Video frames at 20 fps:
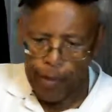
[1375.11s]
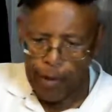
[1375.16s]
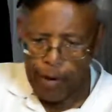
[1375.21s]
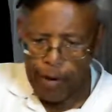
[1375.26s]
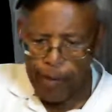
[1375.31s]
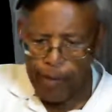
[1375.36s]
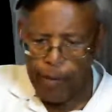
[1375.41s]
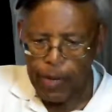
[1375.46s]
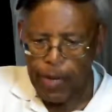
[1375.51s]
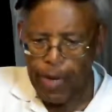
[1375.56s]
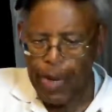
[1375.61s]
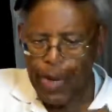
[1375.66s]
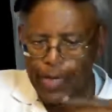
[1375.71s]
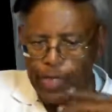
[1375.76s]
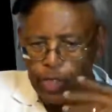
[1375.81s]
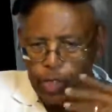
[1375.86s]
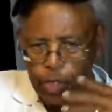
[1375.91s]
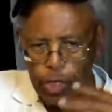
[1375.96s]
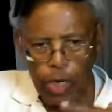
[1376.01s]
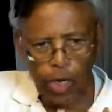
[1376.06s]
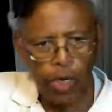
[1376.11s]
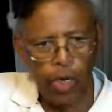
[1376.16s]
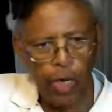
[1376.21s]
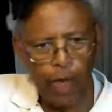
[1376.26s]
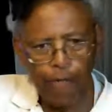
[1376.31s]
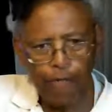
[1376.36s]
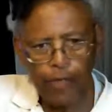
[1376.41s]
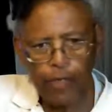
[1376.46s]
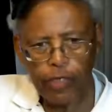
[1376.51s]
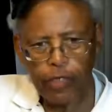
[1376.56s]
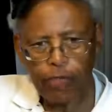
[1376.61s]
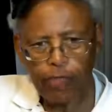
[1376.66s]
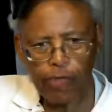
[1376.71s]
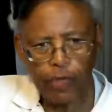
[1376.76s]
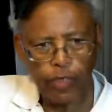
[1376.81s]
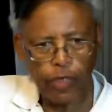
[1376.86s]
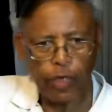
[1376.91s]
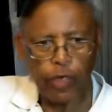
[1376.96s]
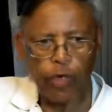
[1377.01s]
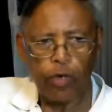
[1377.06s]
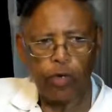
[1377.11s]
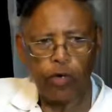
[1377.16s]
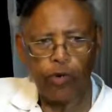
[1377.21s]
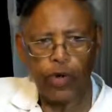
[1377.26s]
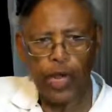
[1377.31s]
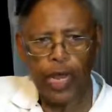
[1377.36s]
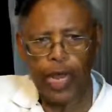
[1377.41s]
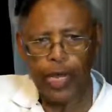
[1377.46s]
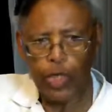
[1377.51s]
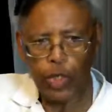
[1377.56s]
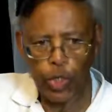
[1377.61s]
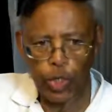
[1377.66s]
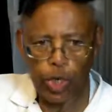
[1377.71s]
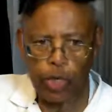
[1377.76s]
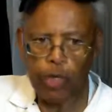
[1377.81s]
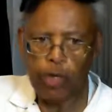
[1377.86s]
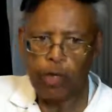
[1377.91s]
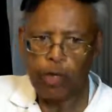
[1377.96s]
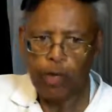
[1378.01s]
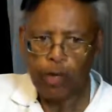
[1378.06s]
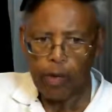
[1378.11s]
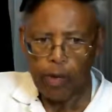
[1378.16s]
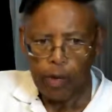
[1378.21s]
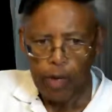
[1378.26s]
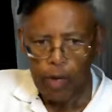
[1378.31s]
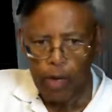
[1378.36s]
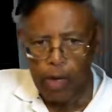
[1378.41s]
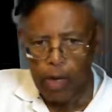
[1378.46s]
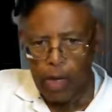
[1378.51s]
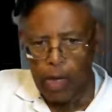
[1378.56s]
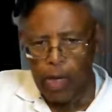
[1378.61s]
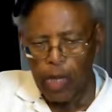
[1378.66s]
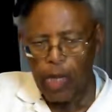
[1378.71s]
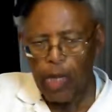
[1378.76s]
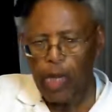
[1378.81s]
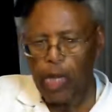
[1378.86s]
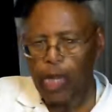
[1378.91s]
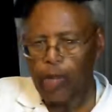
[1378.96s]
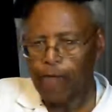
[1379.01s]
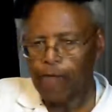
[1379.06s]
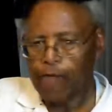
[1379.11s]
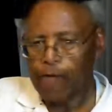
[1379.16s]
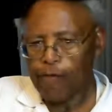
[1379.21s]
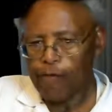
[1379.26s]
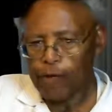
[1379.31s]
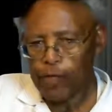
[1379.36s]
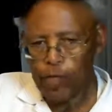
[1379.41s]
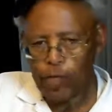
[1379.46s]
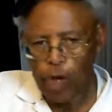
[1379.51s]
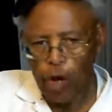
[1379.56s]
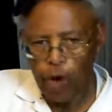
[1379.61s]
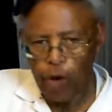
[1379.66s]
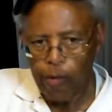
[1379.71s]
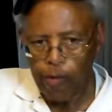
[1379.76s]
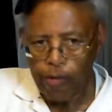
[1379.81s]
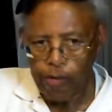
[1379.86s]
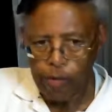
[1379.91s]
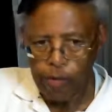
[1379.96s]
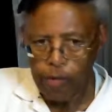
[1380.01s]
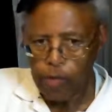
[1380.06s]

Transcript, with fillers: elimination of this physical creation in vivid terms.